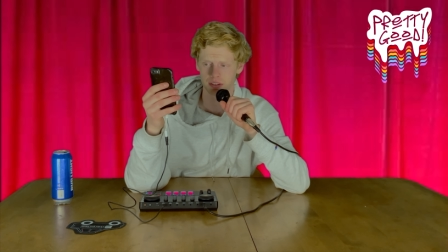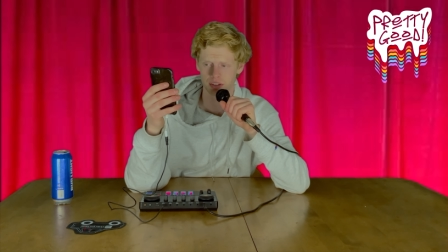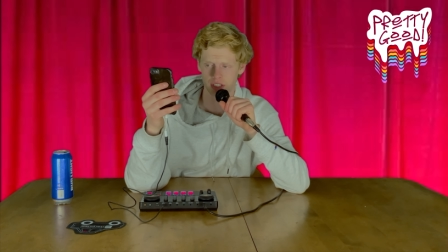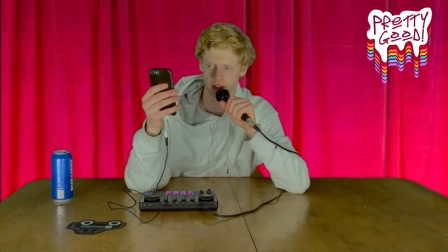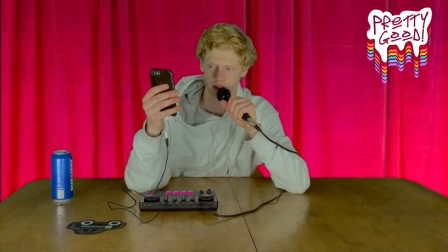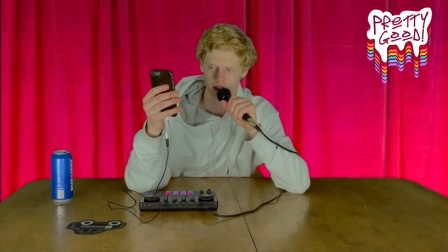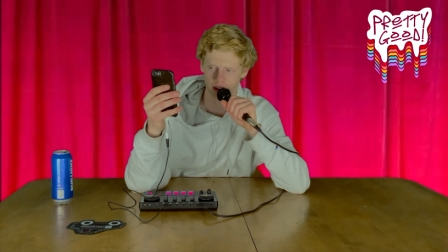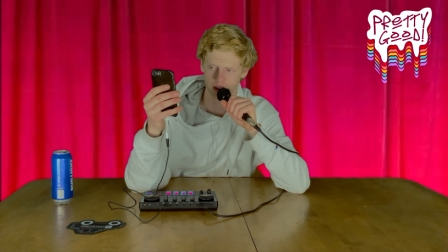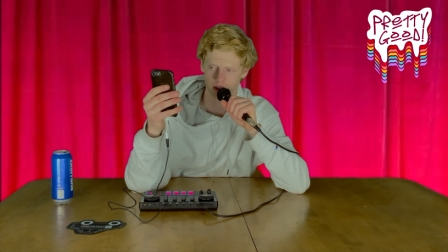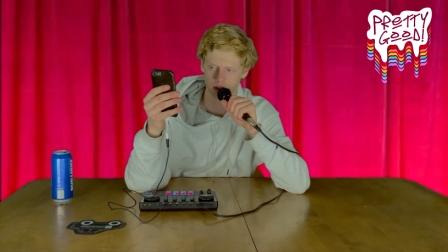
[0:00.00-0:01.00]
Sharing
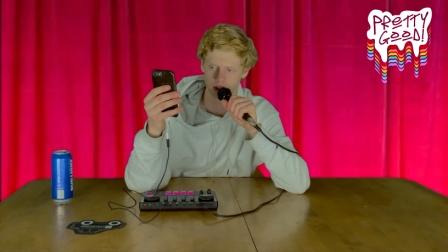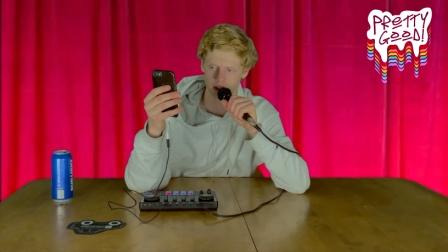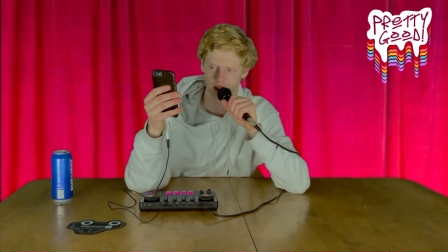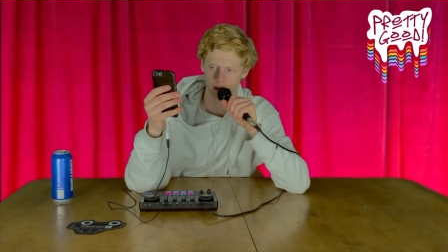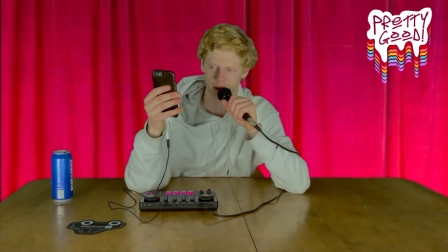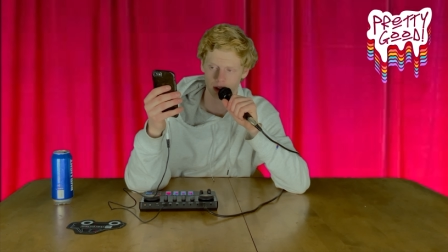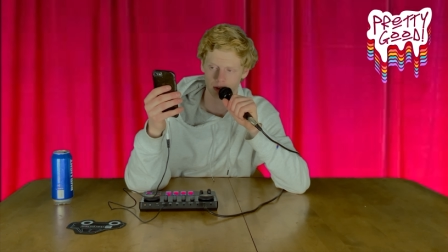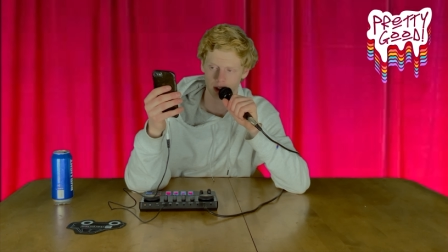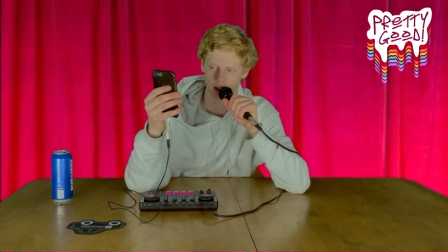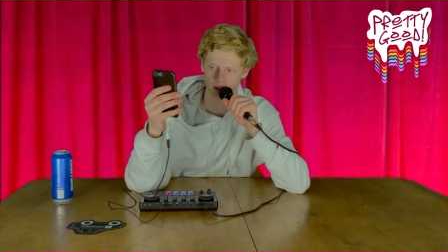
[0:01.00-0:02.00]
good news to someone who
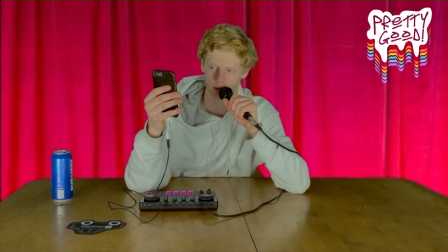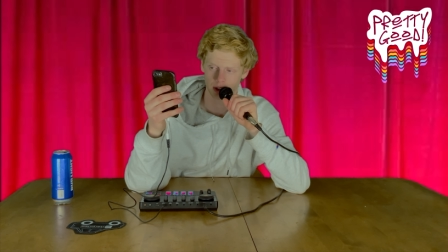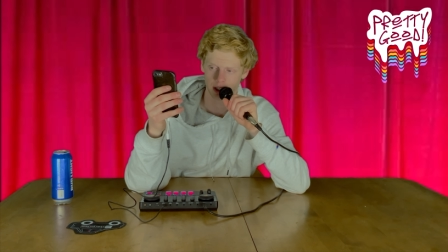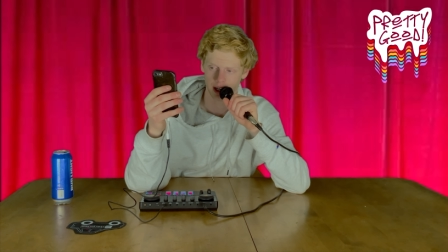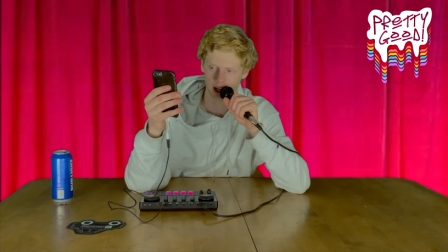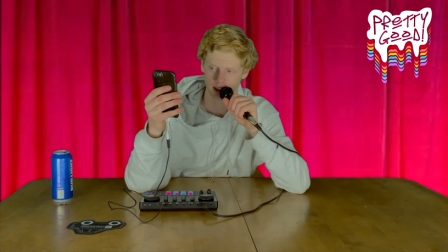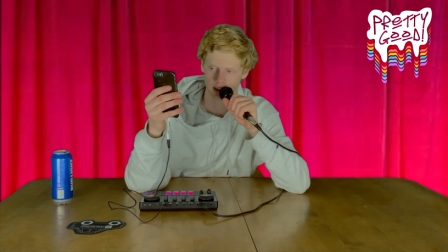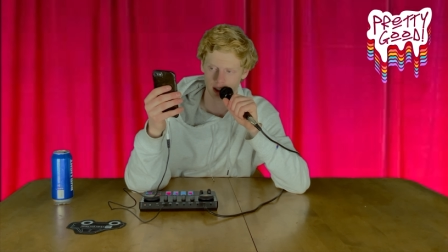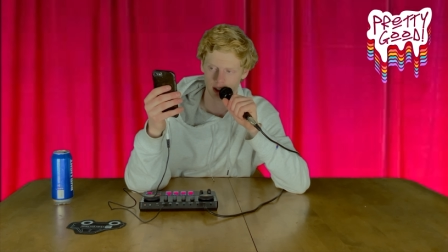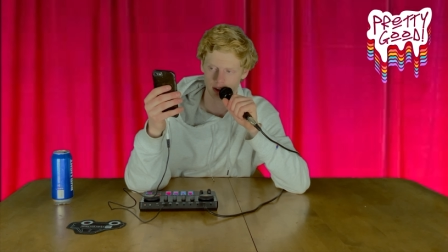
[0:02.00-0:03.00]
doesn't react
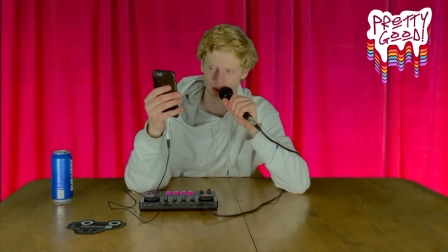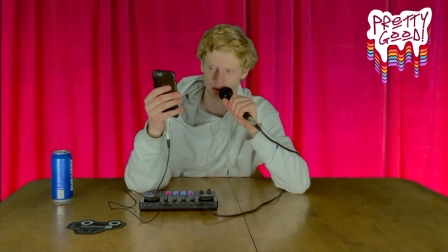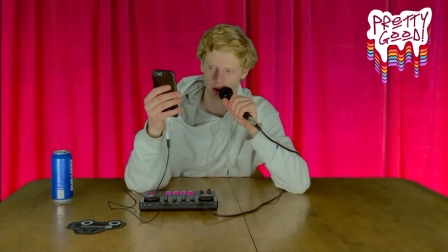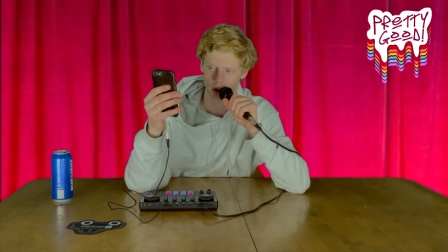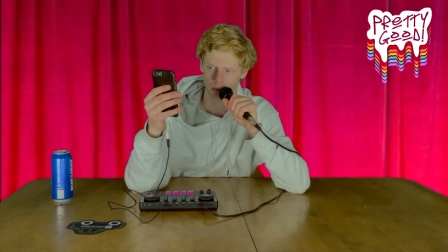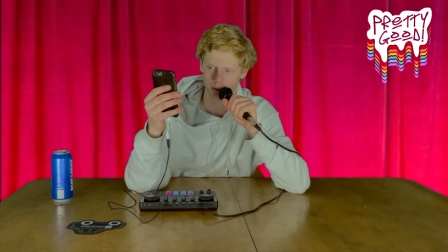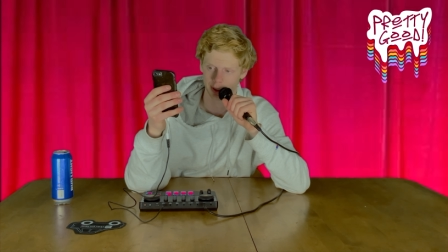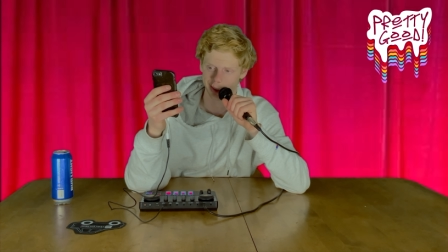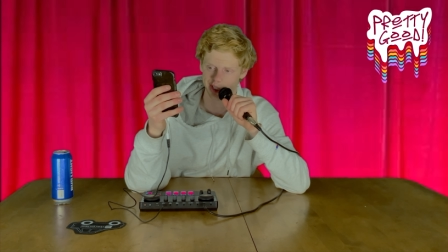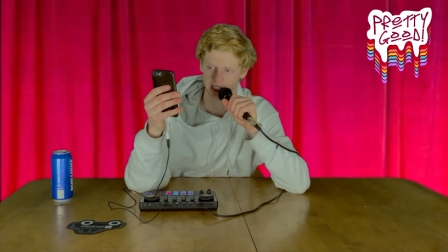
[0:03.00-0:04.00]
as you hoped
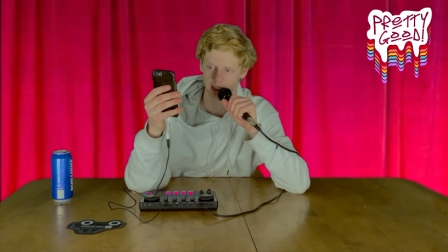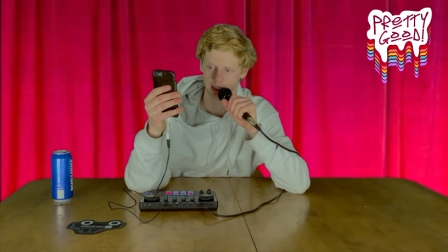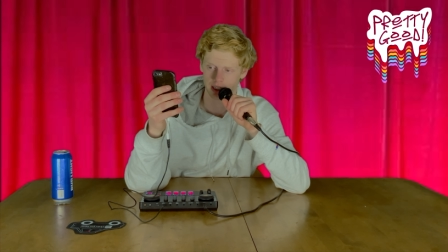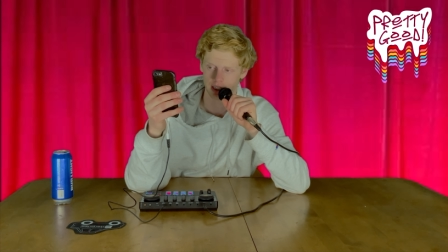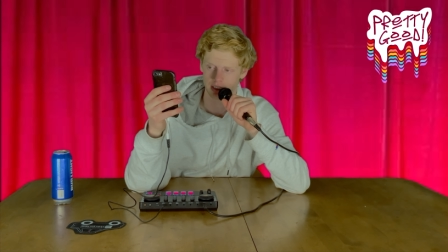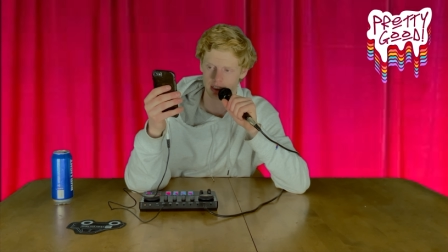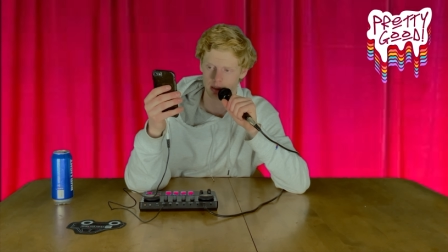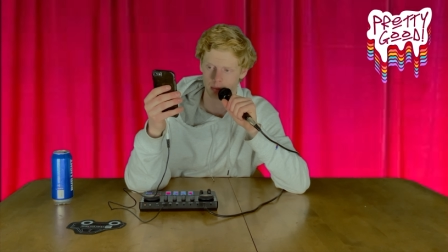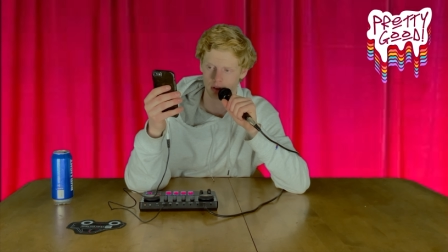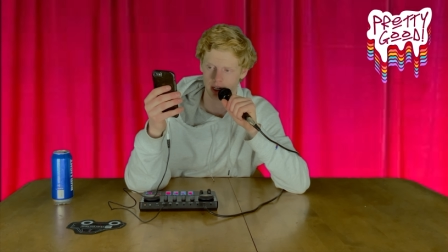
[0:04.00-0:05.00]
is a
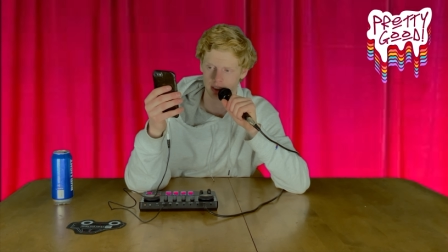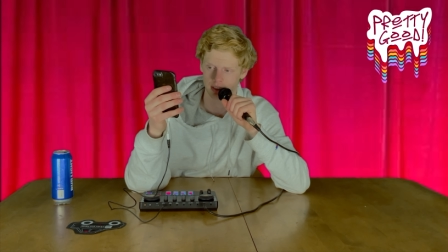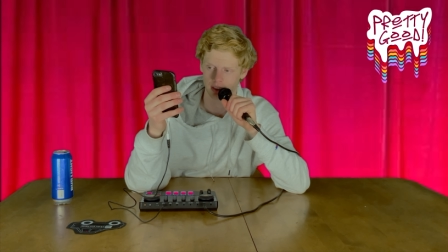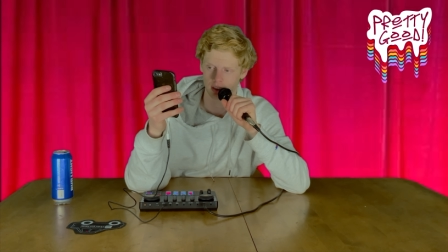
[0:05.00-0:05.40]
depressing